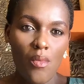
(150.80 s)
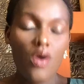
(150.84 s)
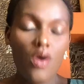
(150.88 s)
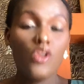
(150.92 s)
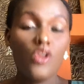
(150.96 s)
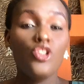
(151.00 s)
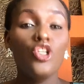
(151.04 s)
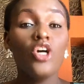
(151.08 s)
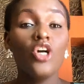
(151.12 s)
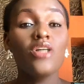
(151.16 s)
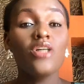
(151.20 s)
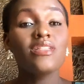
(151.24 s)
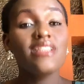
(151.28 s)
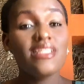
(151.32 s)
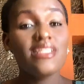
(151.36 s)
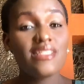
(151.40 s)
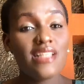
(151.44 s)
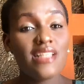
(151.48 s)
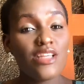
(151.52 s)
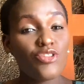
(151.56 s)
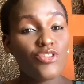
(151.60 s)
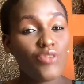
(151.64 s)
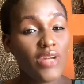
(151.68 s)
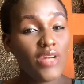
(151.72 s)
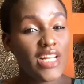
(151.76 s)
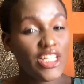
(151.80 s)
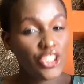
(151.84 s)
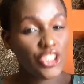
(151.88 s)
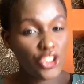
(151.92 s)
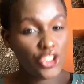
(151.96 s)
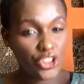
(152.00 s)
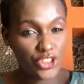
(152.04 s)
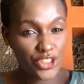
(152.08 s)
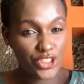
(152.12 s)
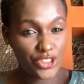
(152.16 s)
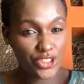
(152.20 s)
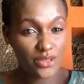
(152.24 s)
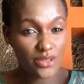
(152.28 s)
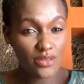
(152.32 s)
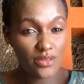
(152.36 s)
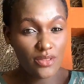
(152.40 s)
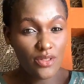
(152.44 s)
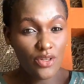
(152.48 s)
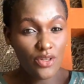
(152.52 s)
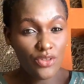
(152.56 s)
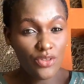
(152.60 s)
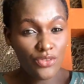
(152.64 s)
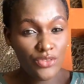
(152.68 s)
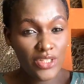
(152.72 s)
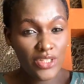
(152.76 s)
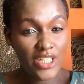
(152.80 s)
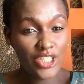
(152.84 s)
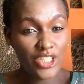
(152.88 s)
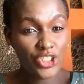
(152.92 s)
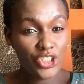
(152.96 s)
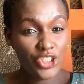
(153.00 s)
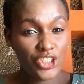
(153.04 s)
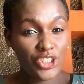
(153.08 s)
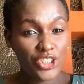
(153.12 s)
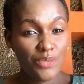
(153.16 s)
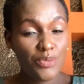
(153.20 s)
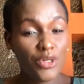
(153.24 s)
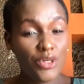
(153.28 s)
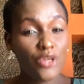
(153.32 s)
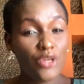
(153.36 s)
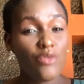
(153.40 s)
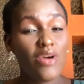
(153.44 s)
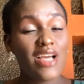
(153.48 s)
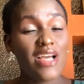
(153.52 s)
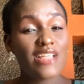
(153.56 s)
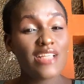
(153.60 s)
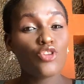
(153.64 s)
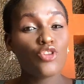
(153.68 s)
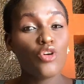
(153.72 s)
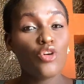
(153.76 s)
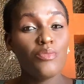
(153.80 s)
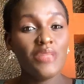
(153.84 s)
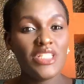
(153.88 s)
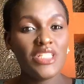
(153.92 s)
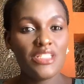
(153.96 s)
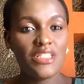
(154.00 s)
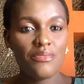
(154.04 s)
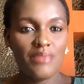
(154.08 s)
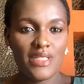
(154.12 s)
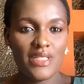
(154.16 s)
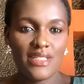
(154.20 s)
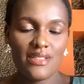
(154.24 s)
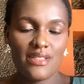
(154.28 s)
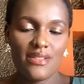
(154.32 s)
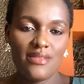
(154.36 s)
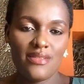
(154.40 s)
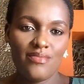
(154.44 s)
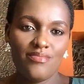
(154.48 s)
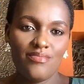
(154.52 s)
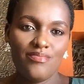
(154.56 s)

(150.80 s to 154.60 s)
Long distance relationship requires commitment.